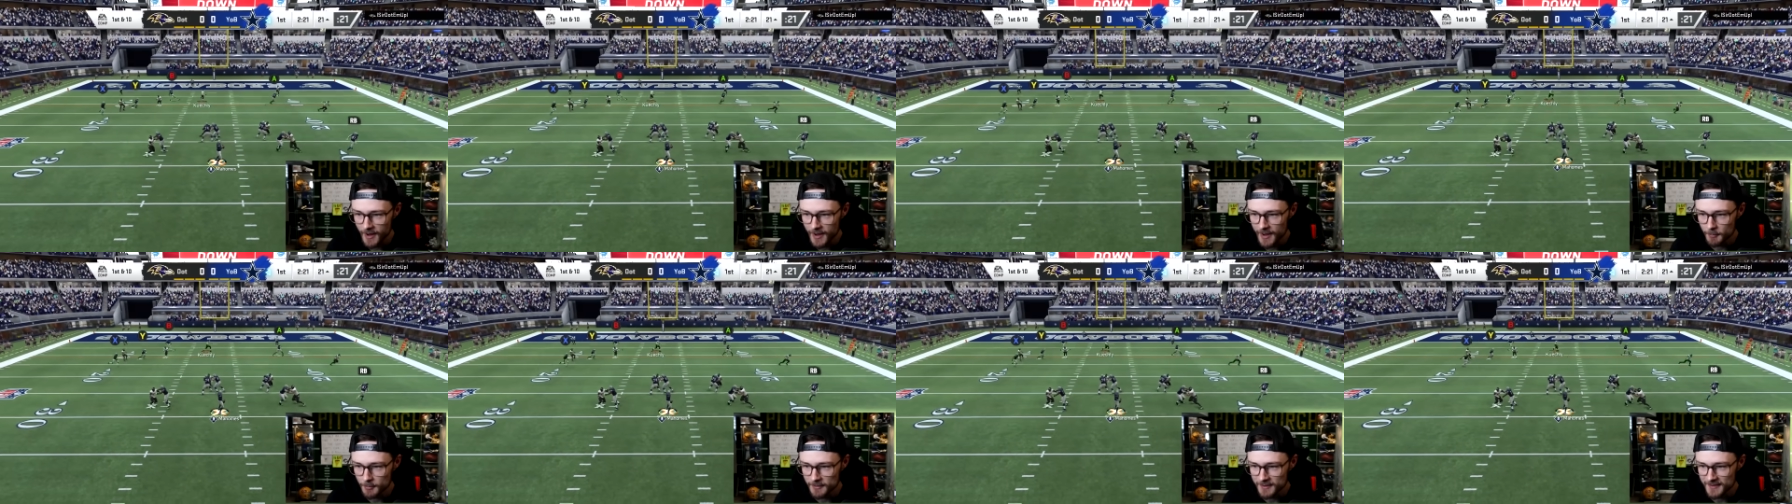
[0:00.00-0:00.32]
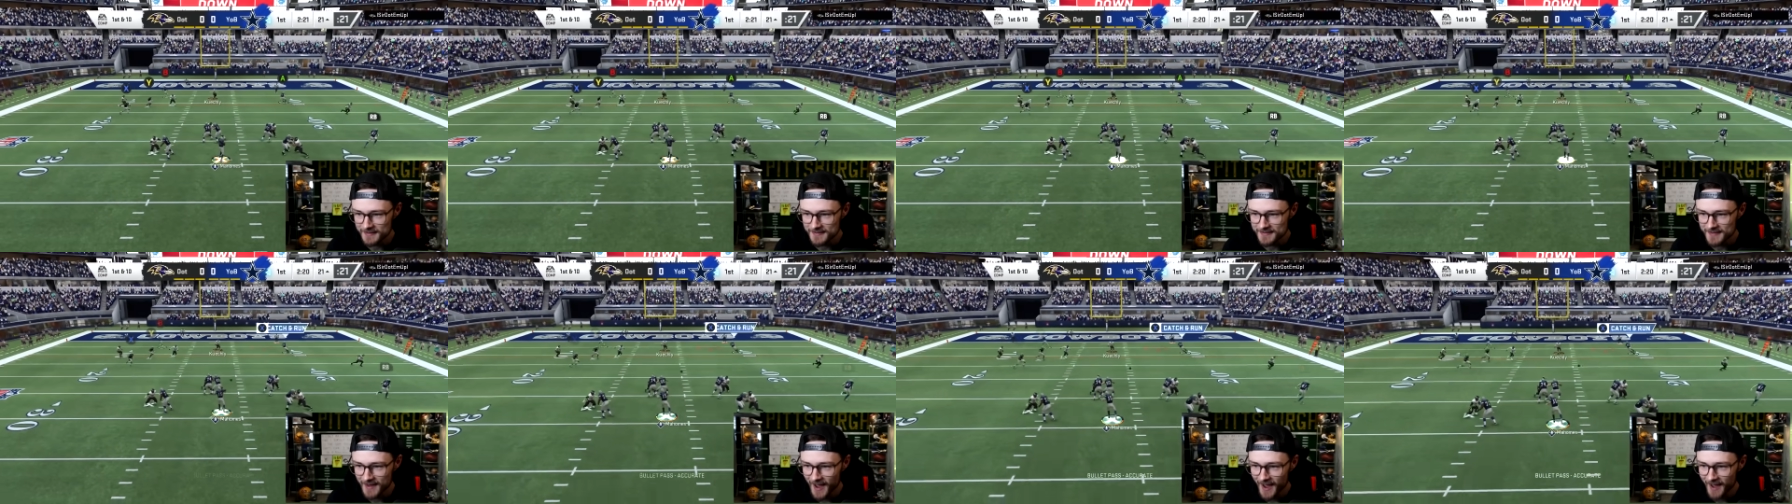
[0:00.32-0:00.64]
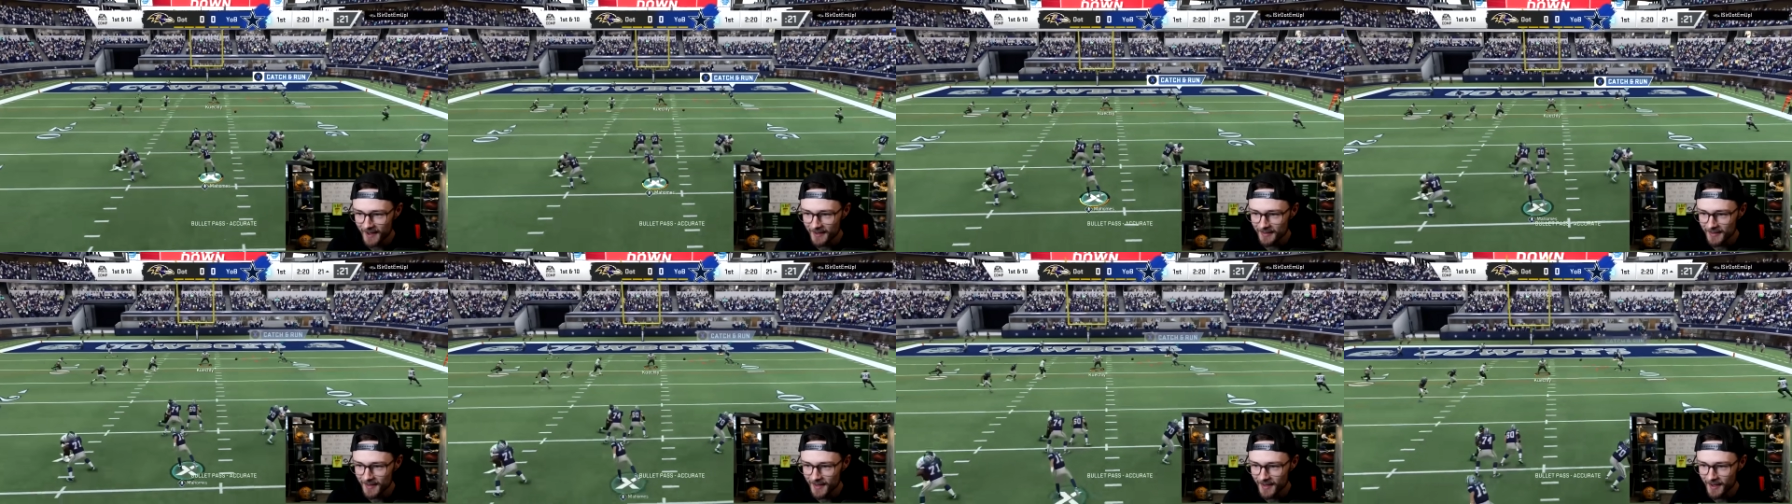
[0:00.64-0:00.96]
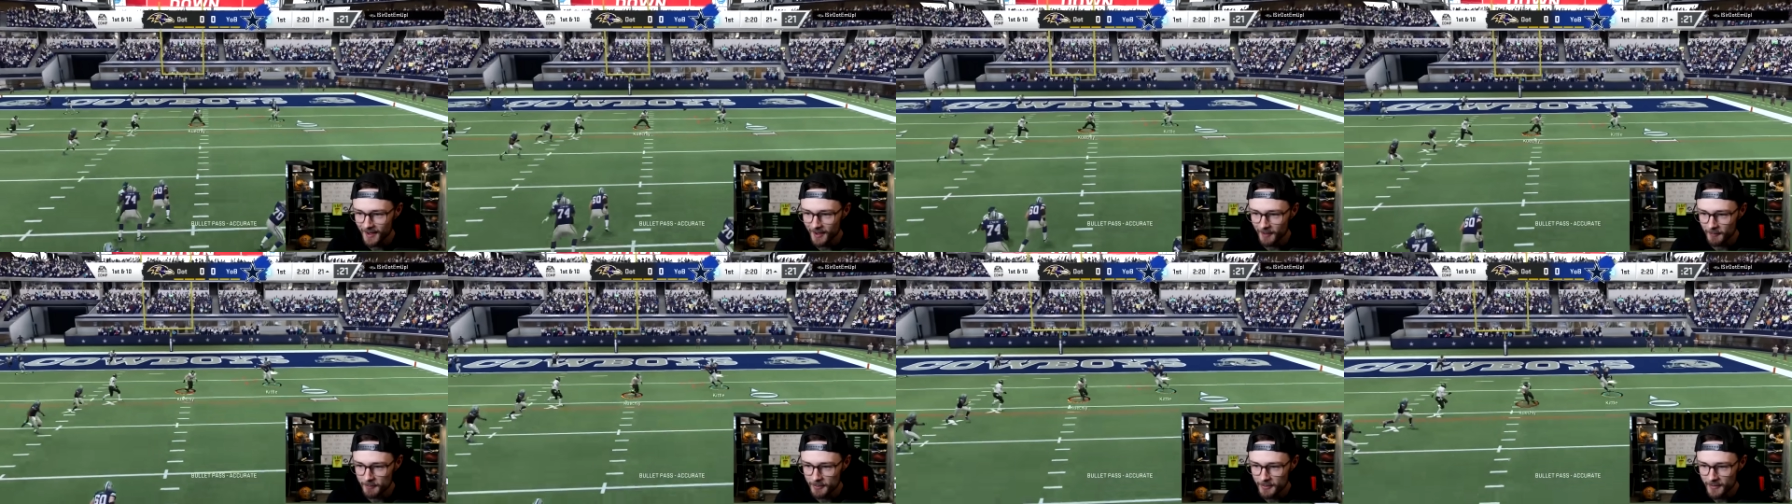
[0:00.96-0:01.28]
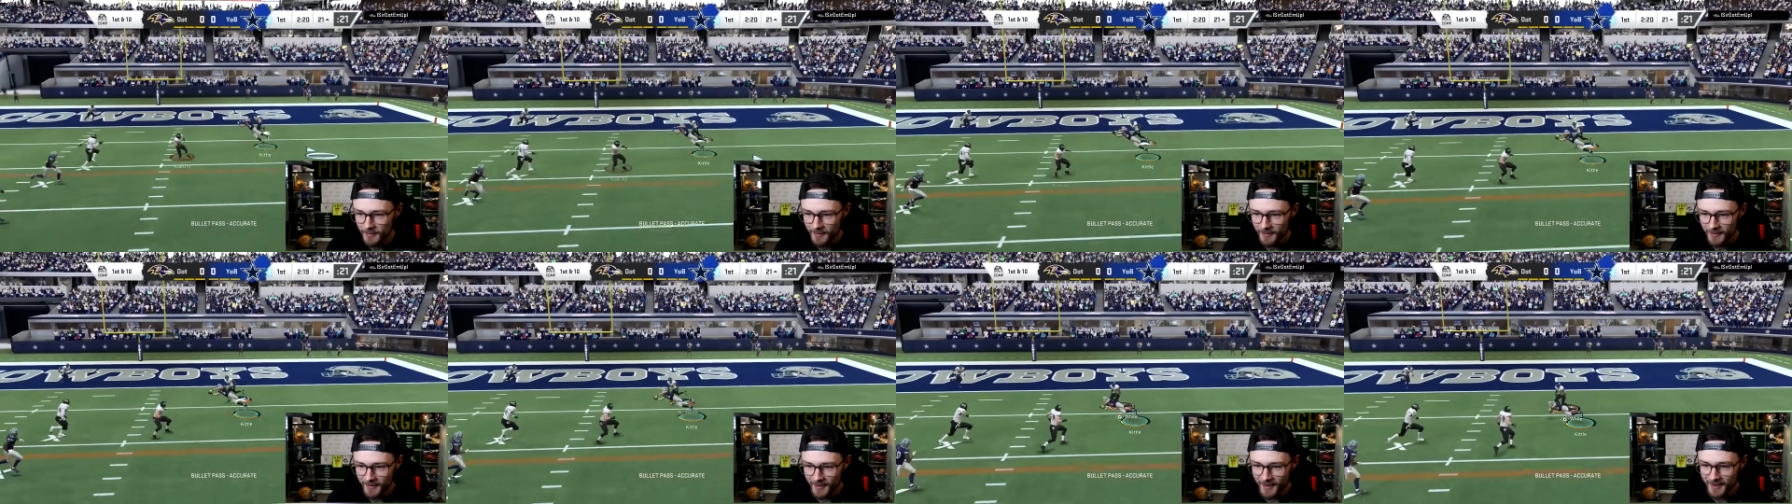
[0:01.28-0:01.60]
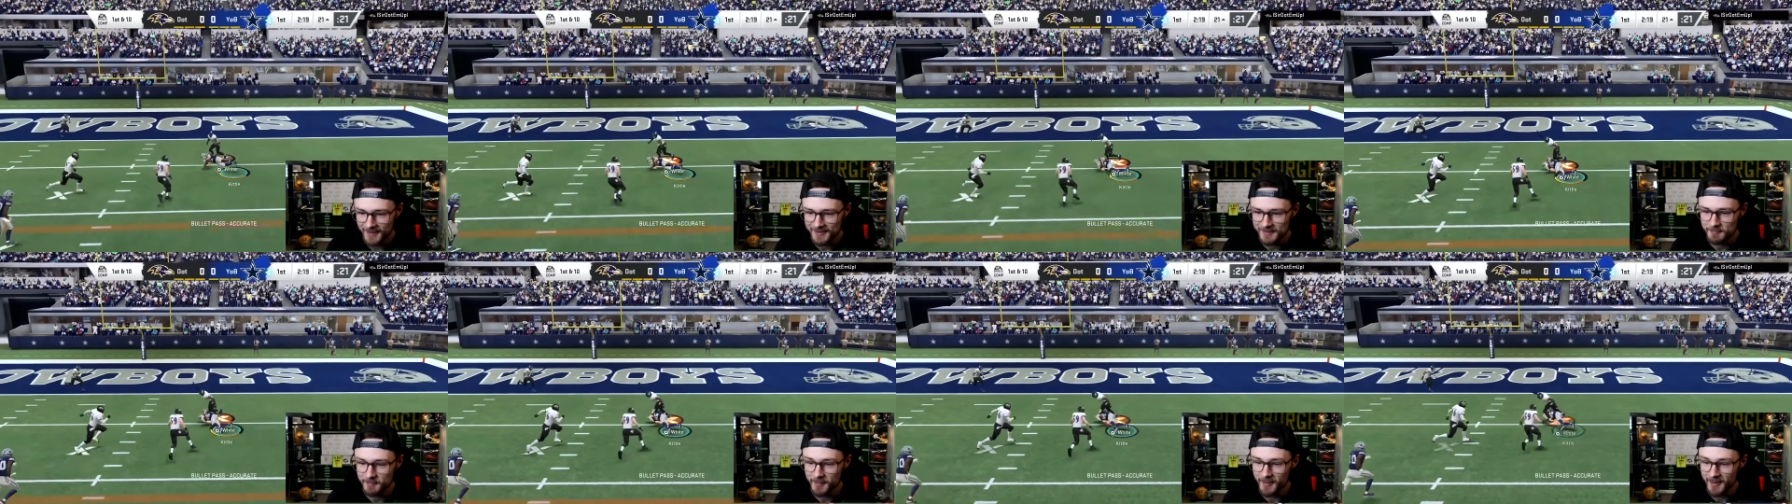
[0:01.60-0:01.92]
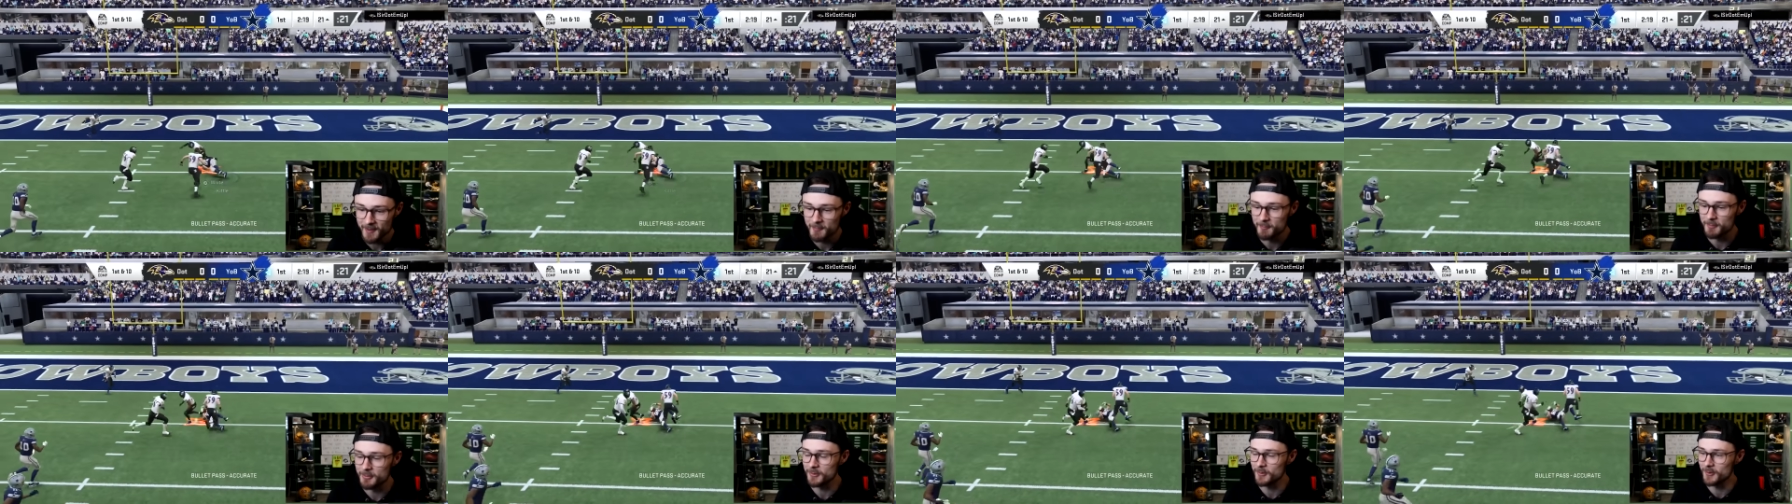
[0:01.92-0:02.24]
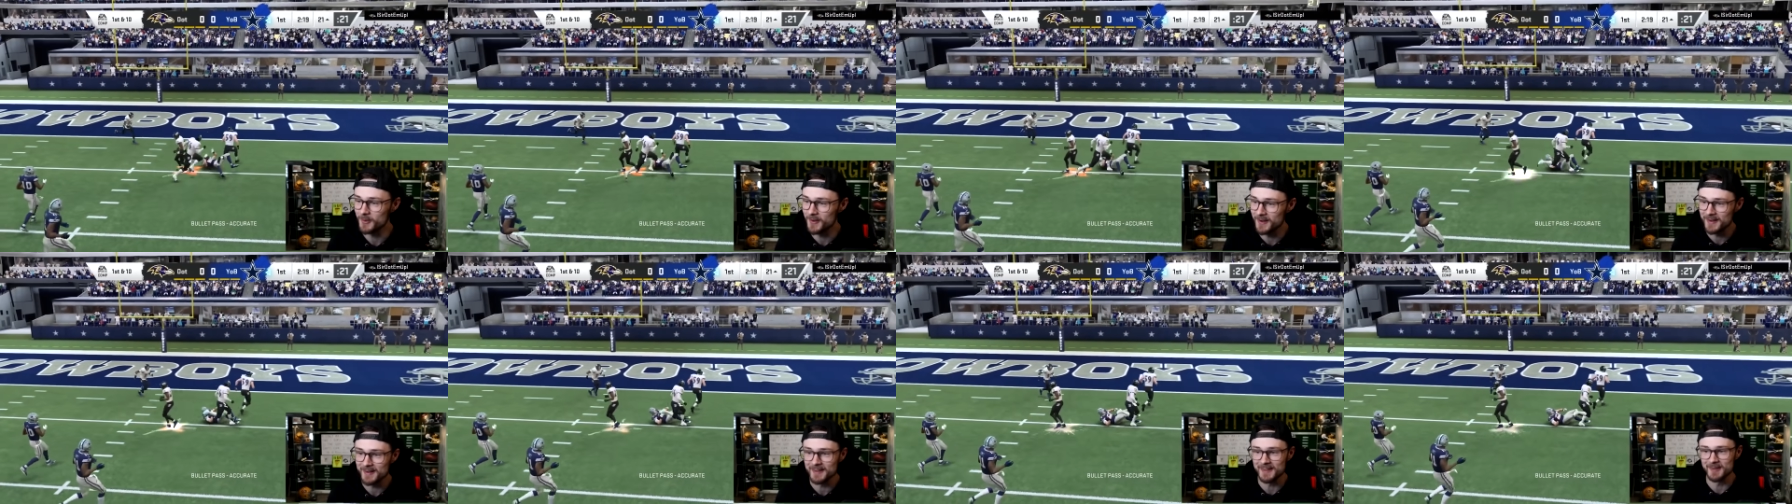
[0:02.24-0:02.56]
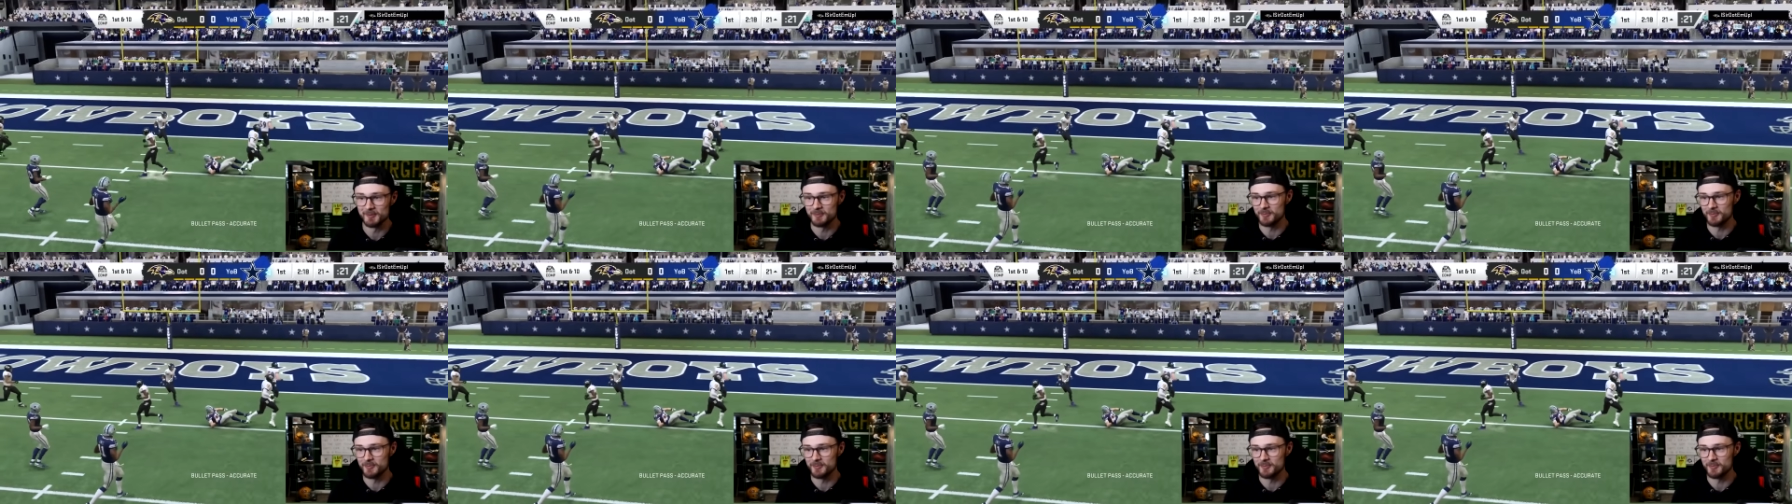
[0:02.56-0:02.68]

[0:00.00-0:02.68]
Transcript: able to dial up, it's been pretty